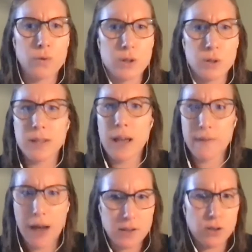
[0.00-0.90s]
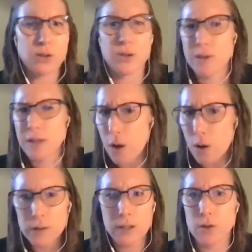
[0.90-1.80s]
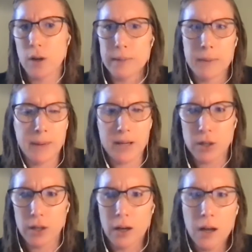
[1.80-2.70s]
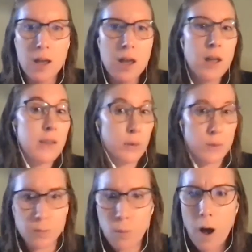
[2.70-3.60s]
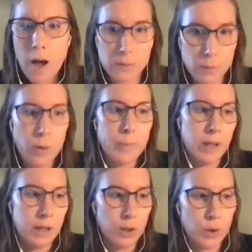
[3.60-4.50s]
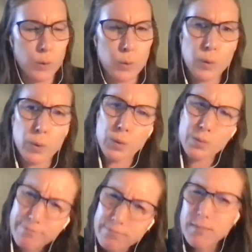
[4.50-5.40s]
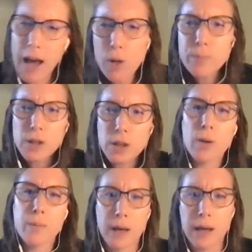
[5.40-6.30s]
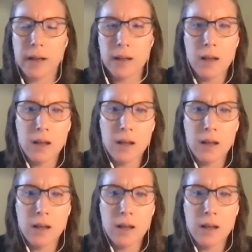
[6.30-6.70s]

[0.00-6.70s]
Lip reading: She was at Vassar. She was the only astronomy major. There was one woman who helped her a bit.